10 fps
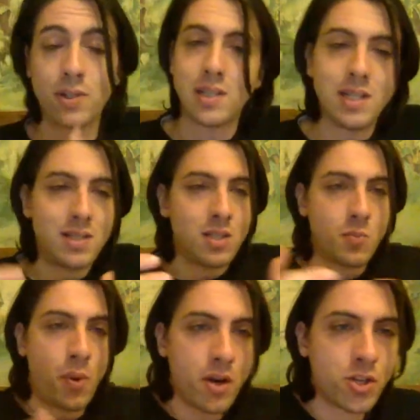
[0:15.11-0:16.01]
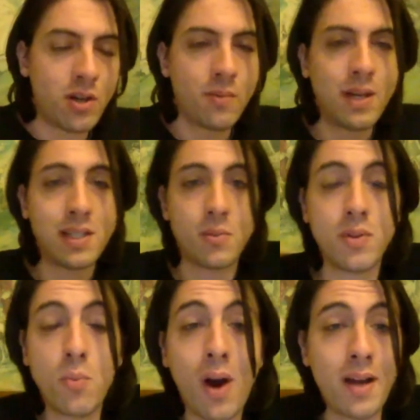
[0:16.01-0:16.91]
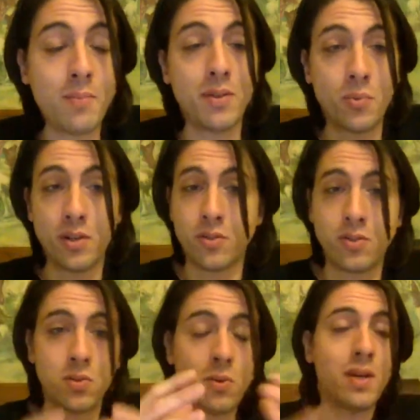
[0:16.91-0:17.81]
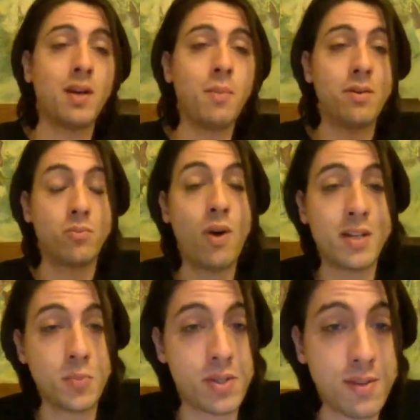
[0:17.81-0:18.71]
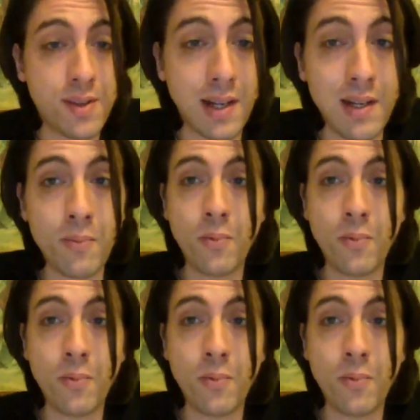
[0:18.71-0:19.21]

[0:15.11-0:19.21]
or at least it's partially related with wine, but we're not talking about wine specifically.